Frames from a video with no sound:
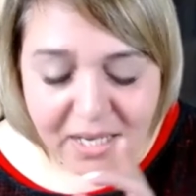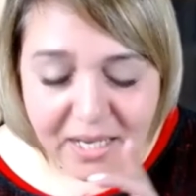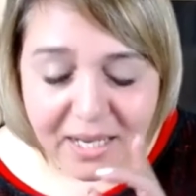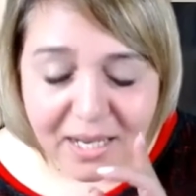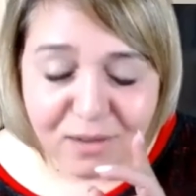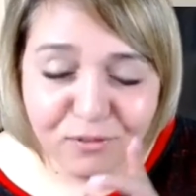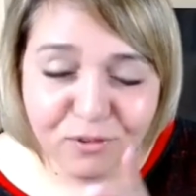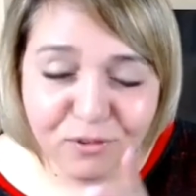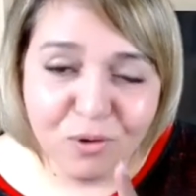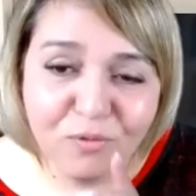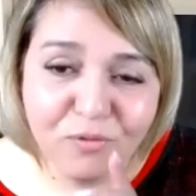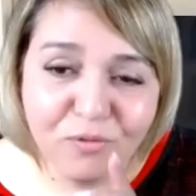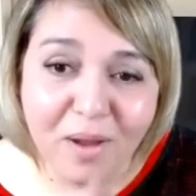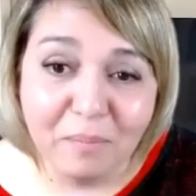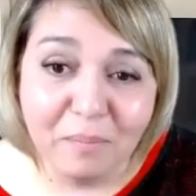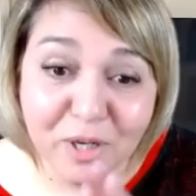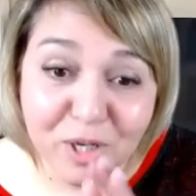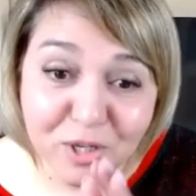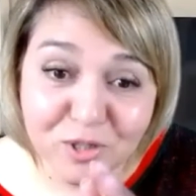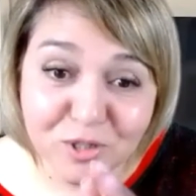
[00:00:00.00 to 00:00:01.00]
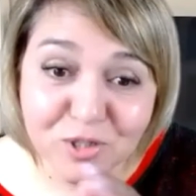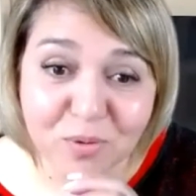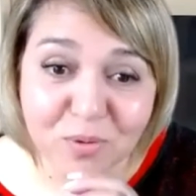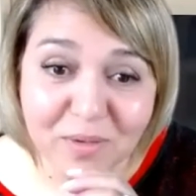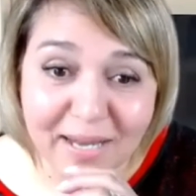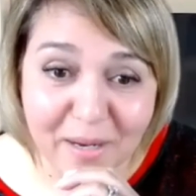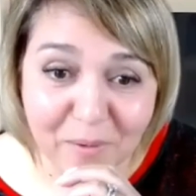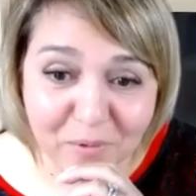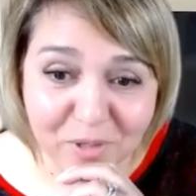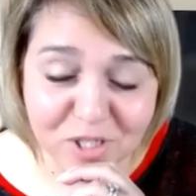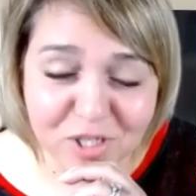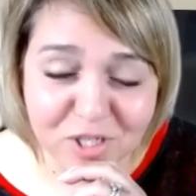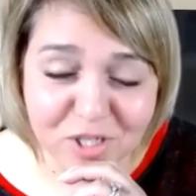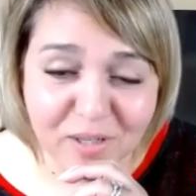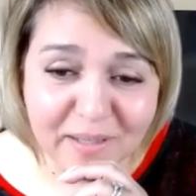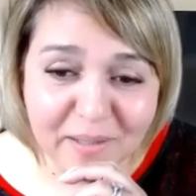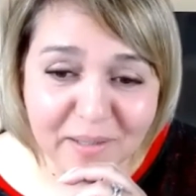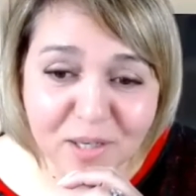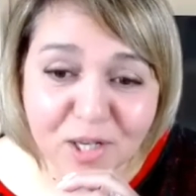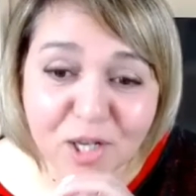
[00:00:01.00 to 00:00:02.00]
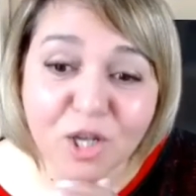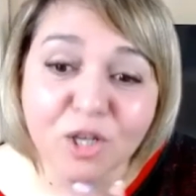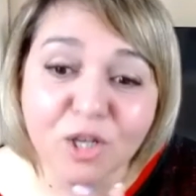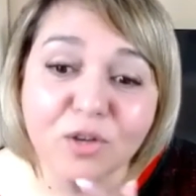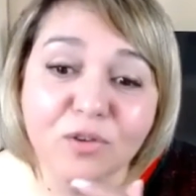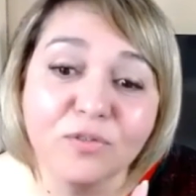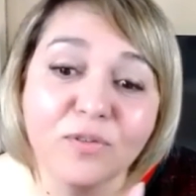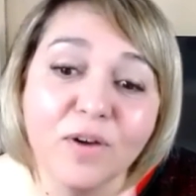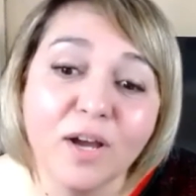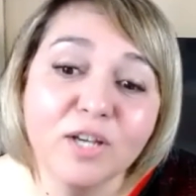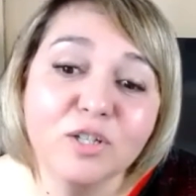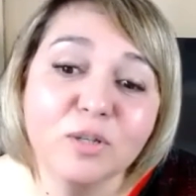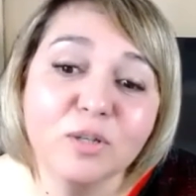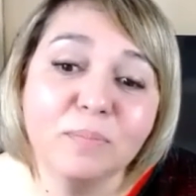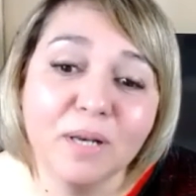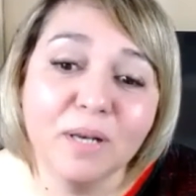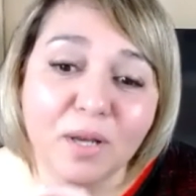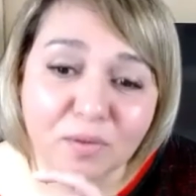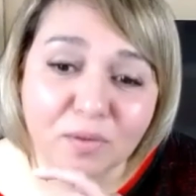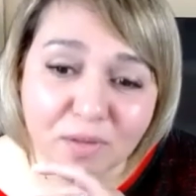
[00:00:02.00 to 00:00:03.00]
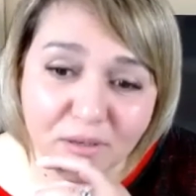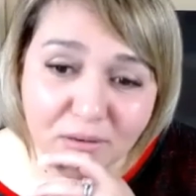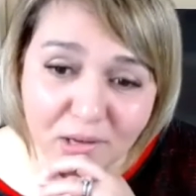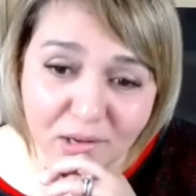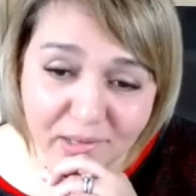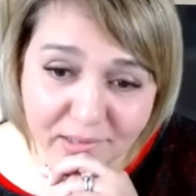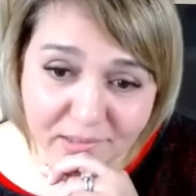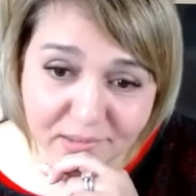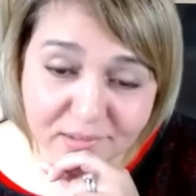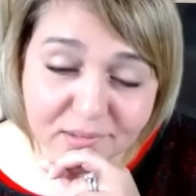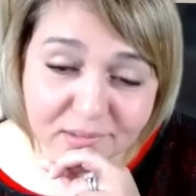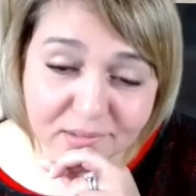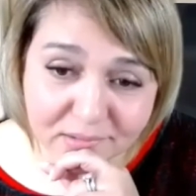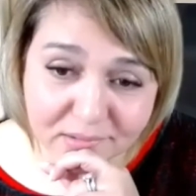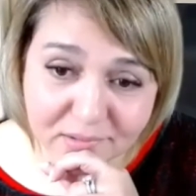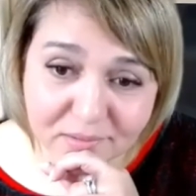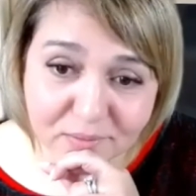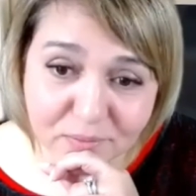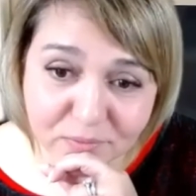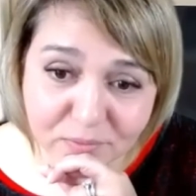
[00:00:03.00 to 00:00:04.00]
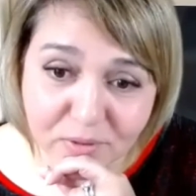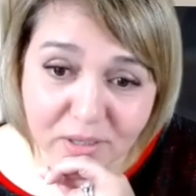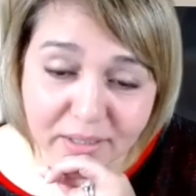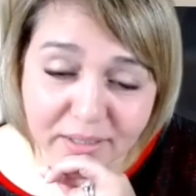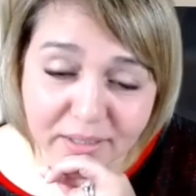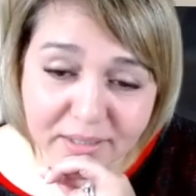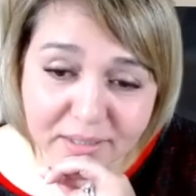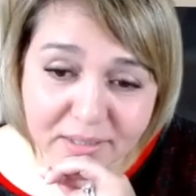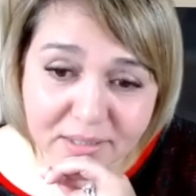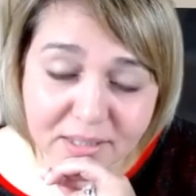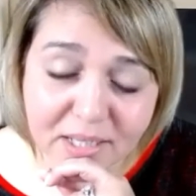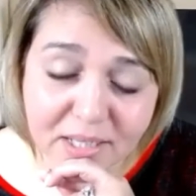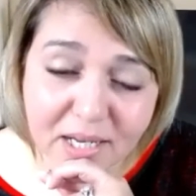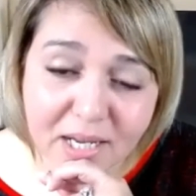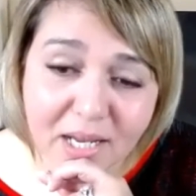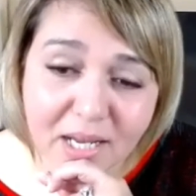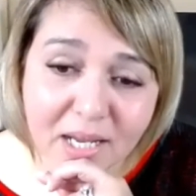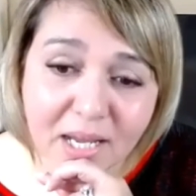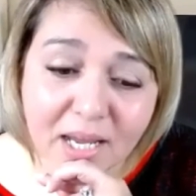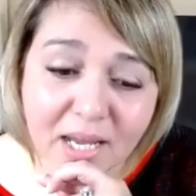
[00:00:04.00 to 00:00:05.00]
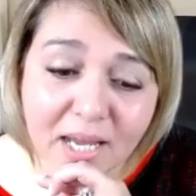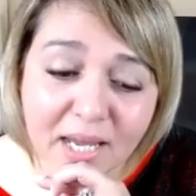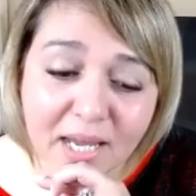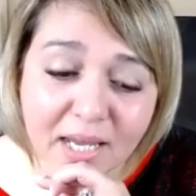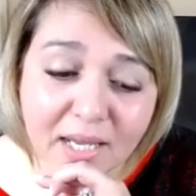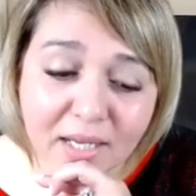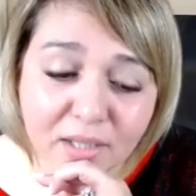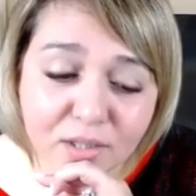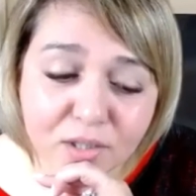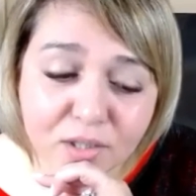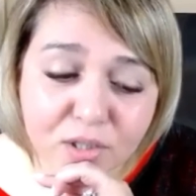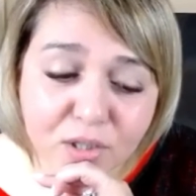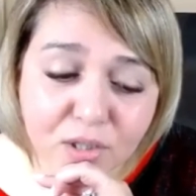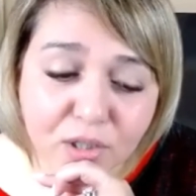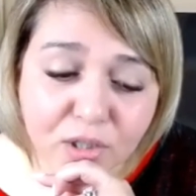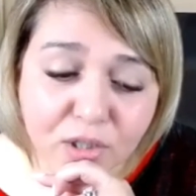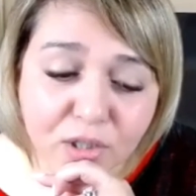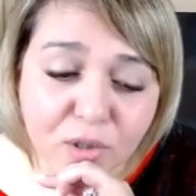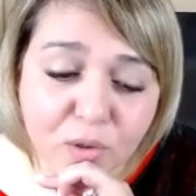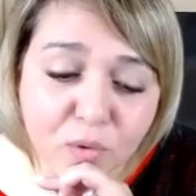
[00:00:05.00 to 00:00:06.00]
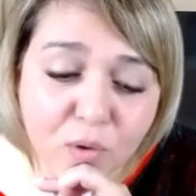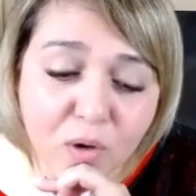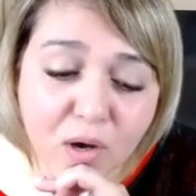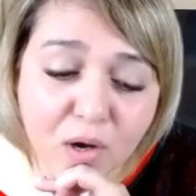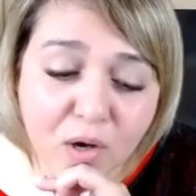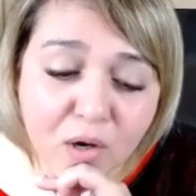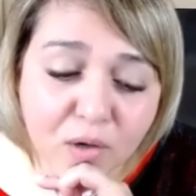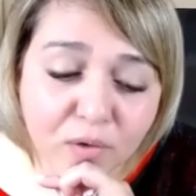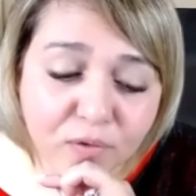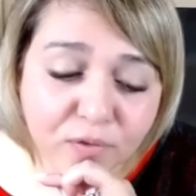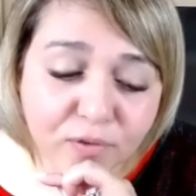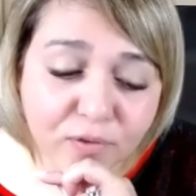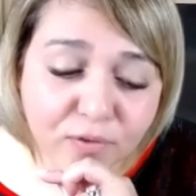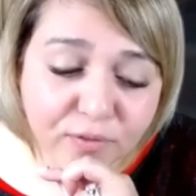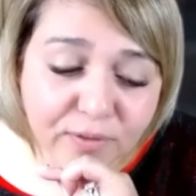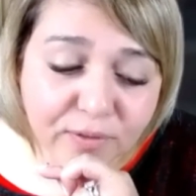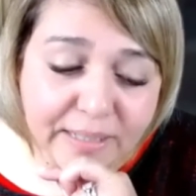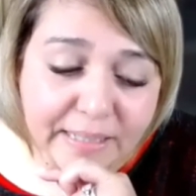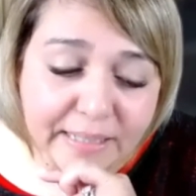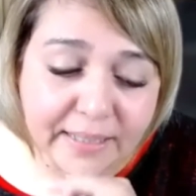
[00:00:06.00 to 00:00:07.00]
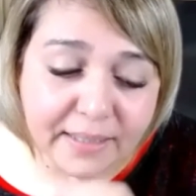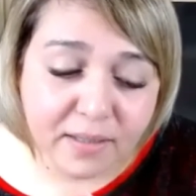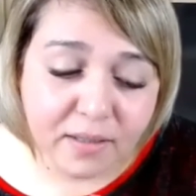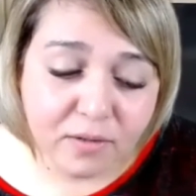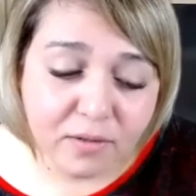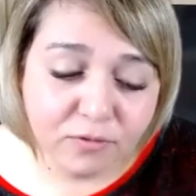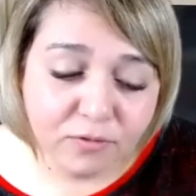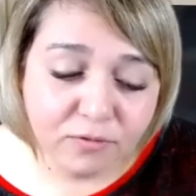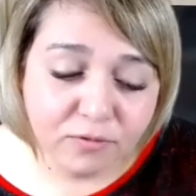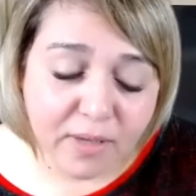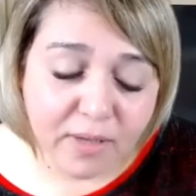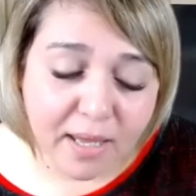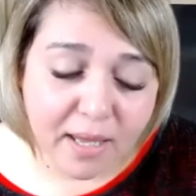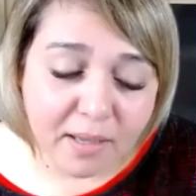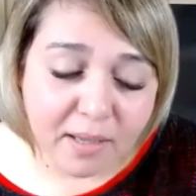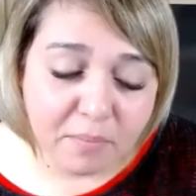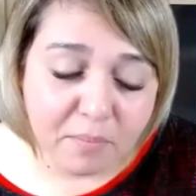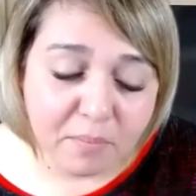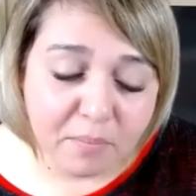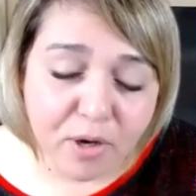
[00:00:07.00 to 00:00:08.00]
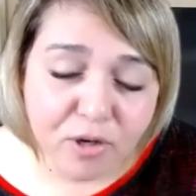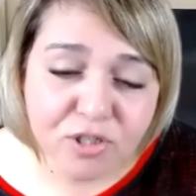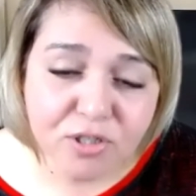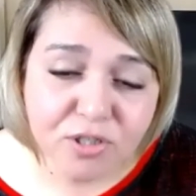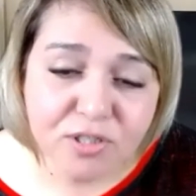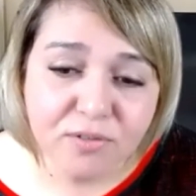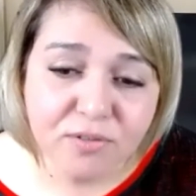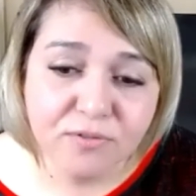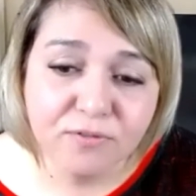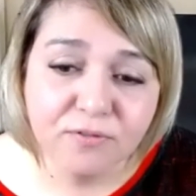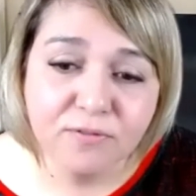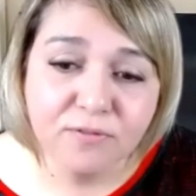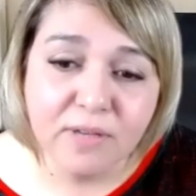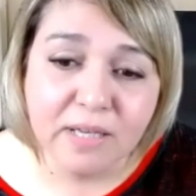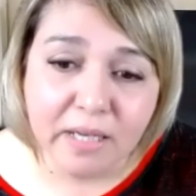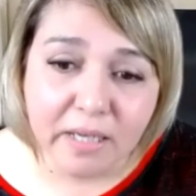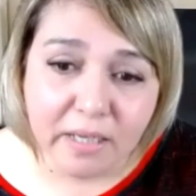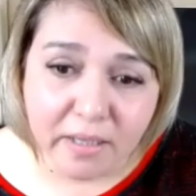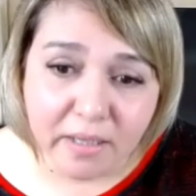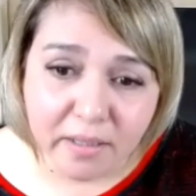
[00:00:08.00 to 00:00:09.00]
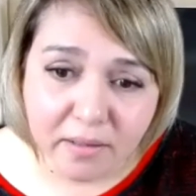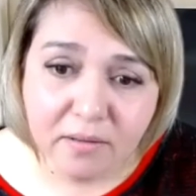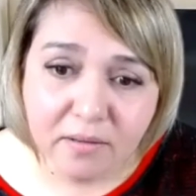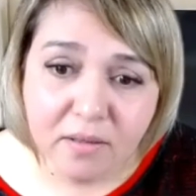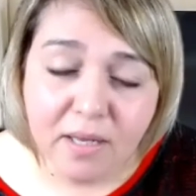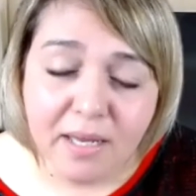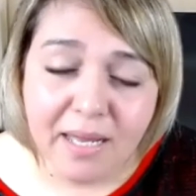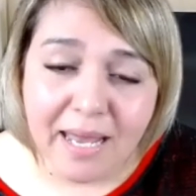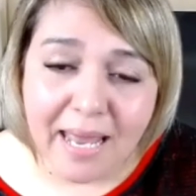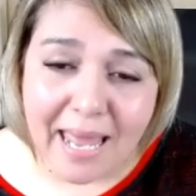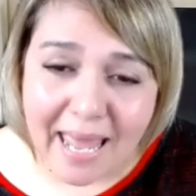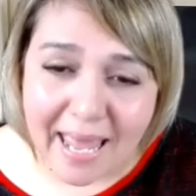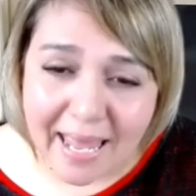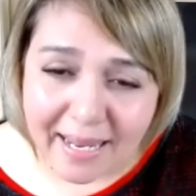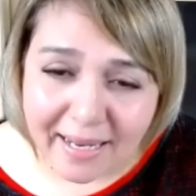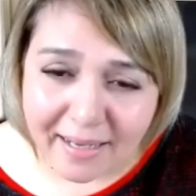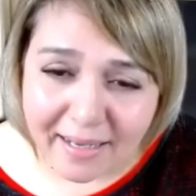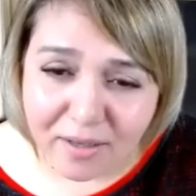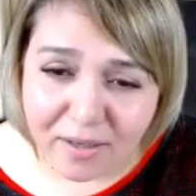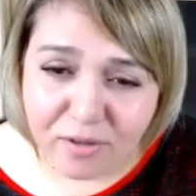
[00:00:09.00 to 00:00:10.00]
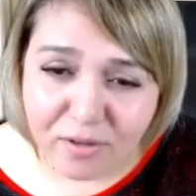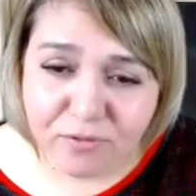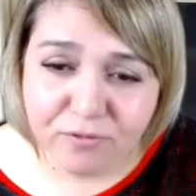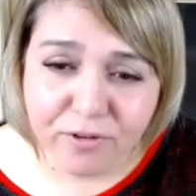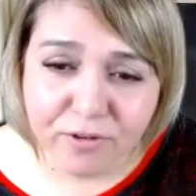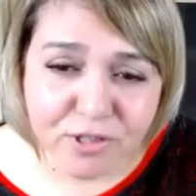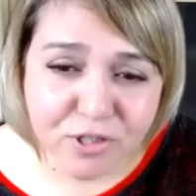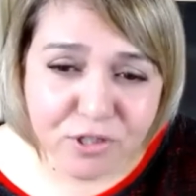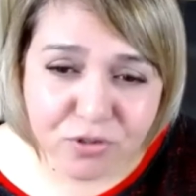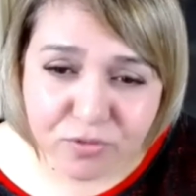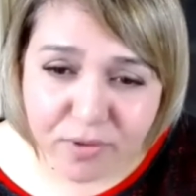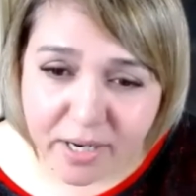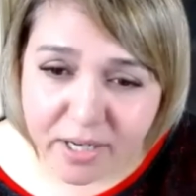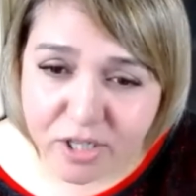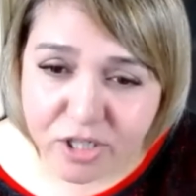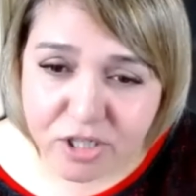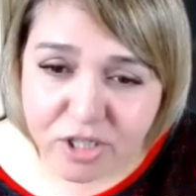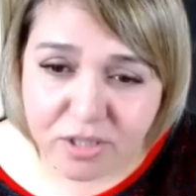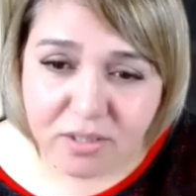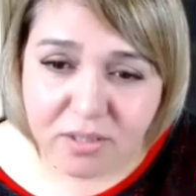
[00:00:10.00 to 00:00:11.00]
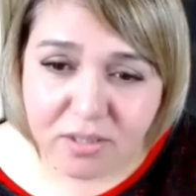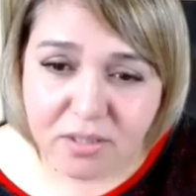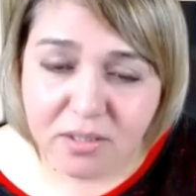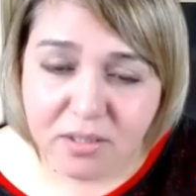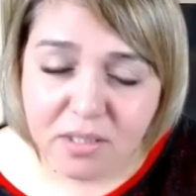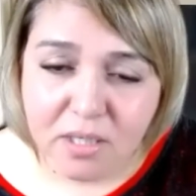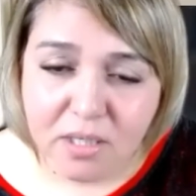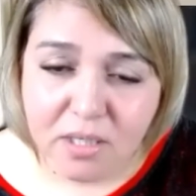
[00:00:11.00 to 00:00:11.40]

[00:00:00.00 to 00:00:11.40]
going to use your language, Charlene. You find you're below the line, right? And you are feeling emotions of fear, anger, frustration,